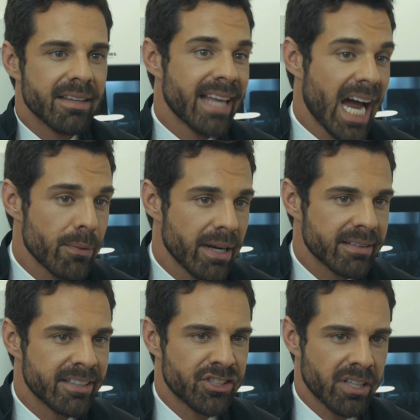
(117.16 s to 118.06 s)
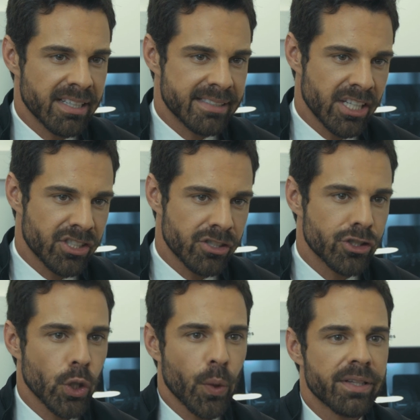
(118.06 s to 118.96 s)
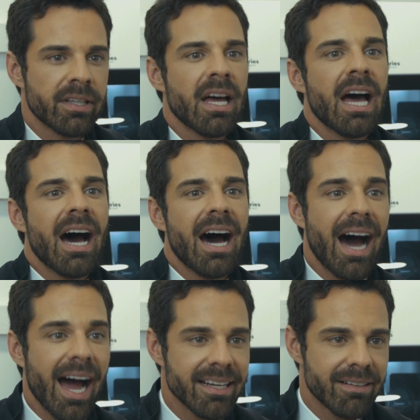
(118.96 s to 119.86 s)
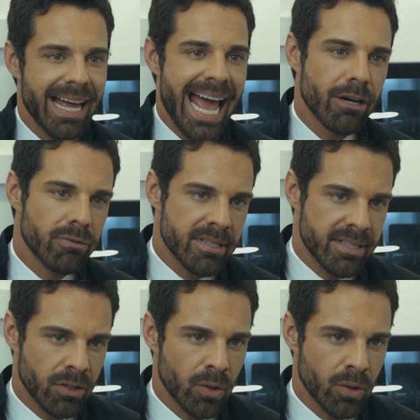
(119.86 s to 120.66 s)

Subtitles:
Direct digitalization showed higher accuracy